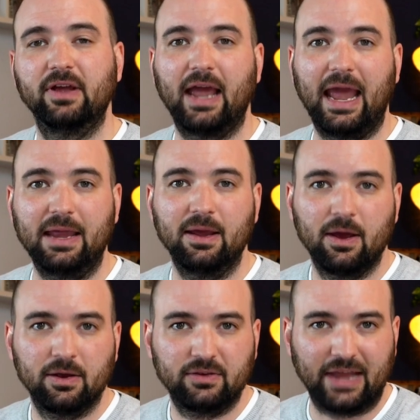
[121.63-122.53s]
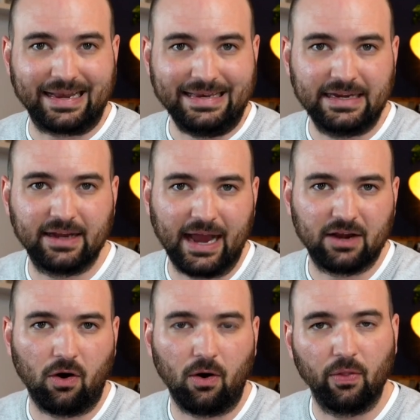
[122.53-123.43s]
a technique I
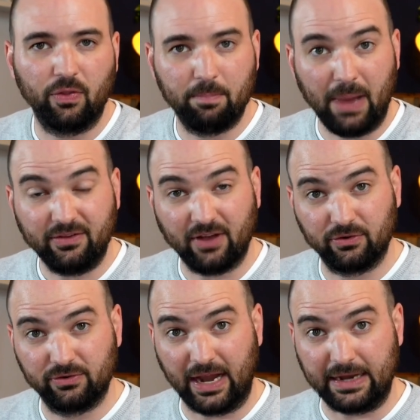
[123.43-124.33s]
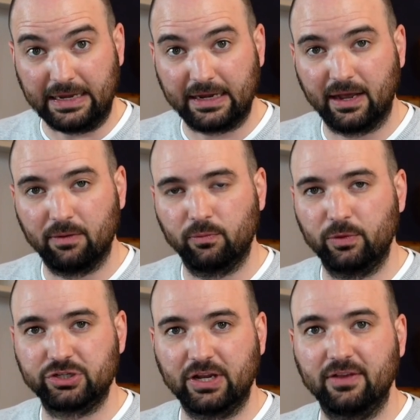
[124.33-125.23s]
call the Bass Hunter technique,
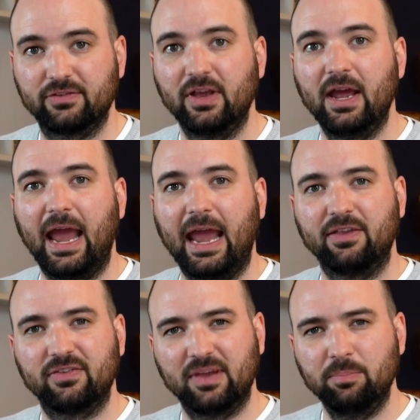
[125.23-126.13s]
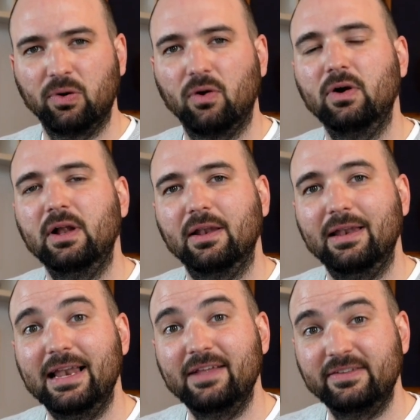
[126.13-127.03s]
which is a simple
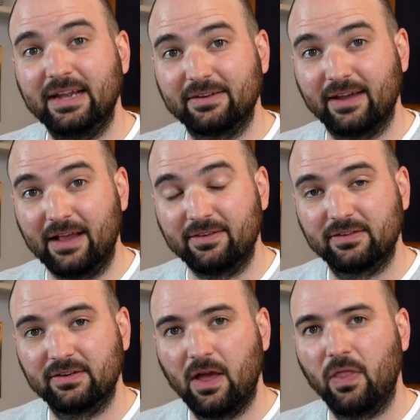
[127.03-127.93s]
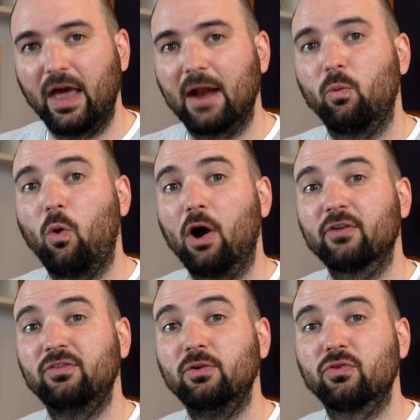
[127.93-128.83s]
listening test that
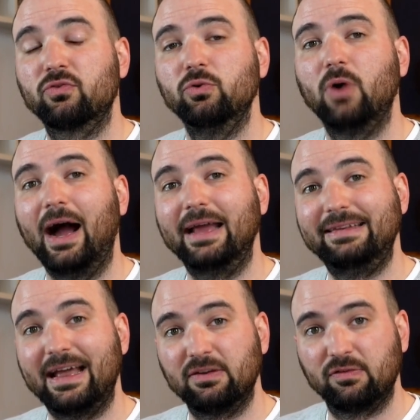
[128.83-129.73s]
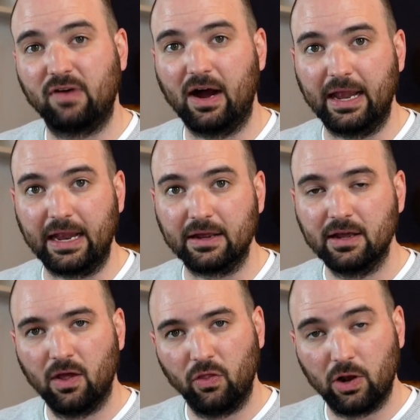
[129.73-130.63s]
walks you through identifying
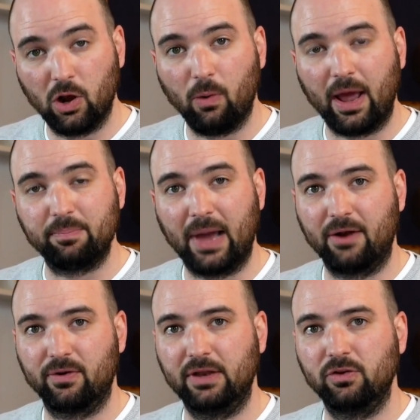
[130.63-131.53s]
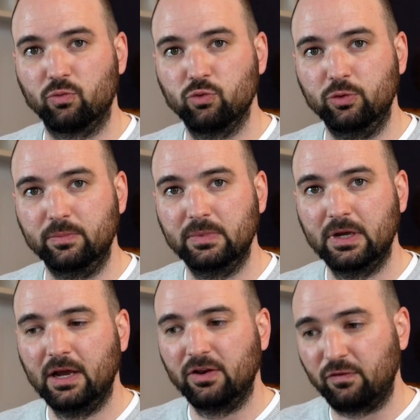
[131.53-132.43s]
the low end pattern in your room
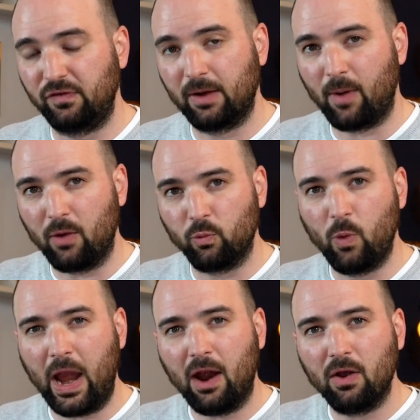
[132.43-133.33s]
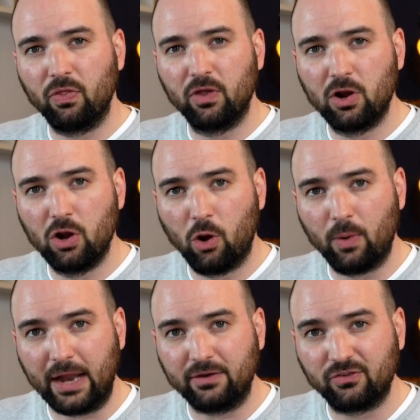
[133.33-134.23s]
to figure out where the low
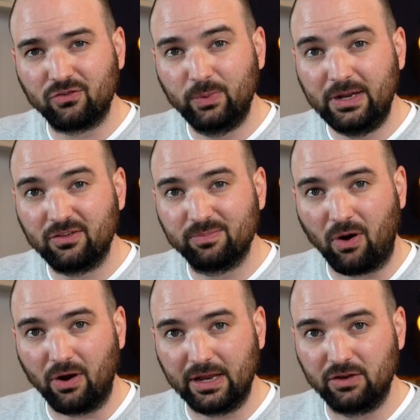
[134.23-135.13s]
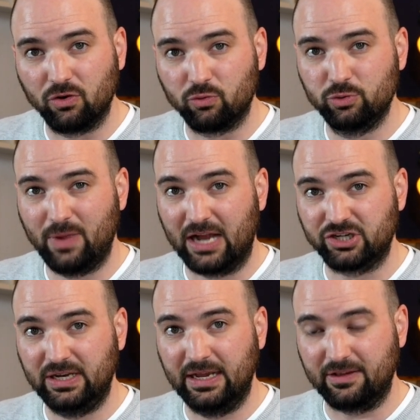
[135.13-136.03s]
end sweet spot in your room
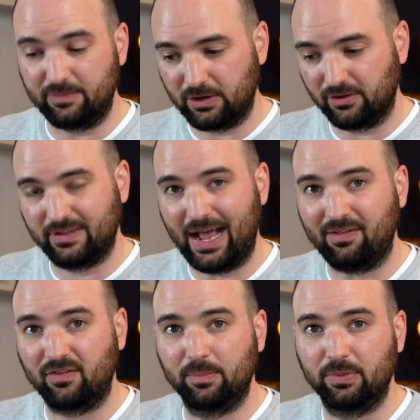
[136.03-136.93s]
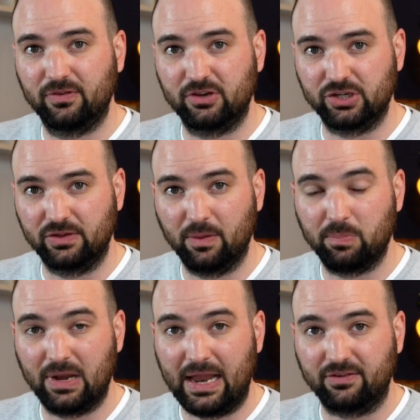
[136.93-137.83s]
actually is, because that's the position, the
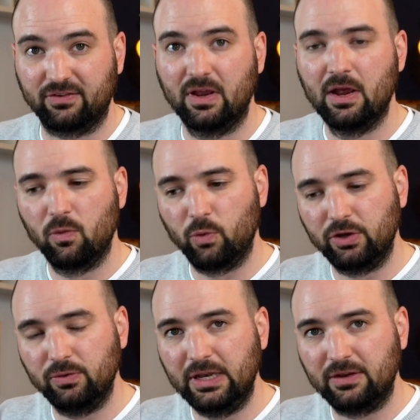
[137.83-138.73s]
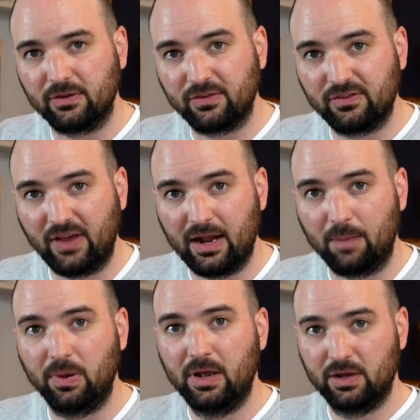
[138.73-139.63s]
place where you need to set
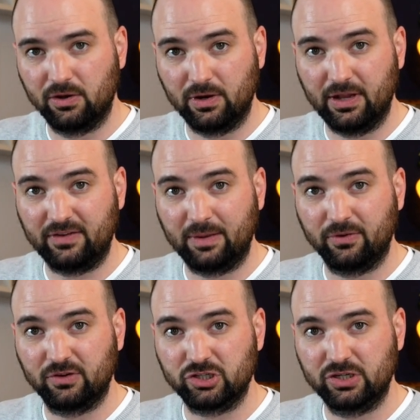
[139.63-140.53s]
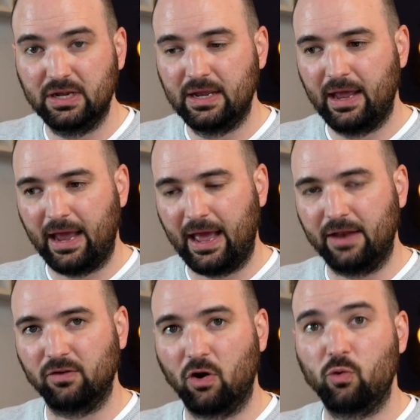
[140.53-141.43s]
up your listening position,
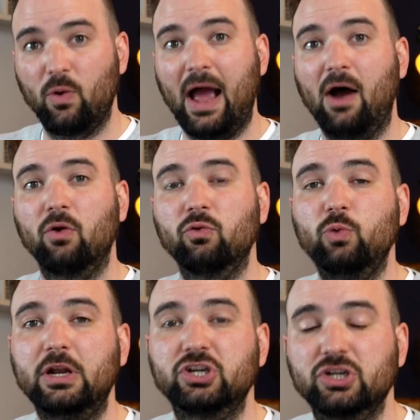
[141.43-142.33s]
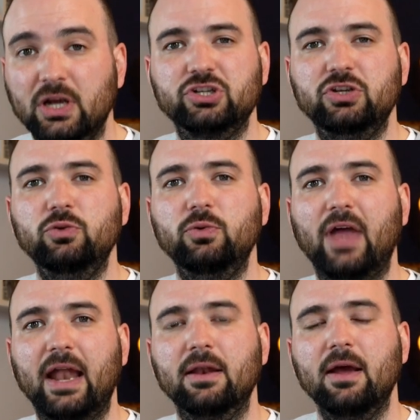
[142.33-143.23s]
and around which you
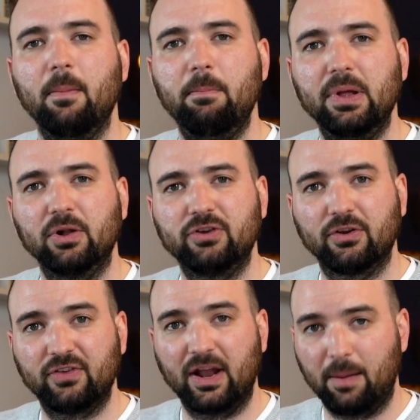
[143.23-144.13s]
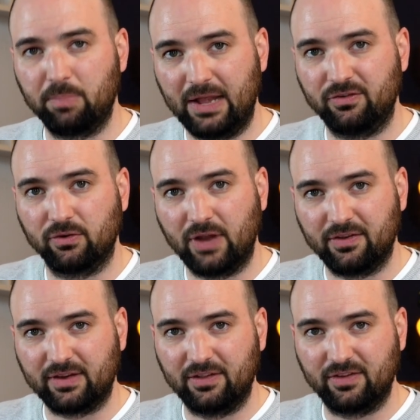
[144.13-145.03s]
then build your setup, place your
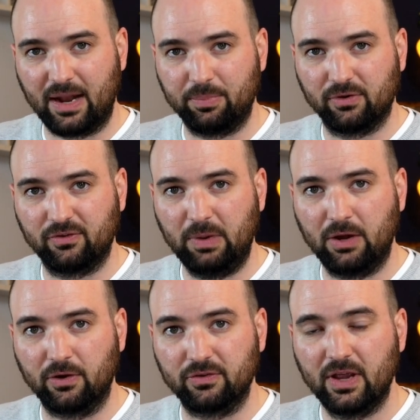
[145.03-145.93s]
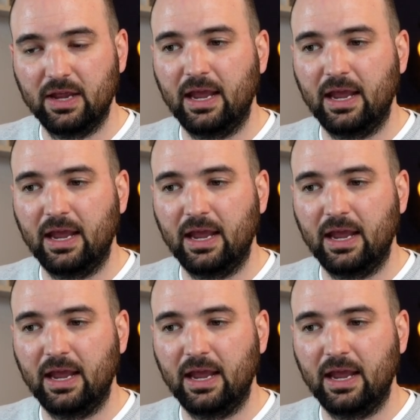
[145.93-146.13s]
desk, and set up your speakers.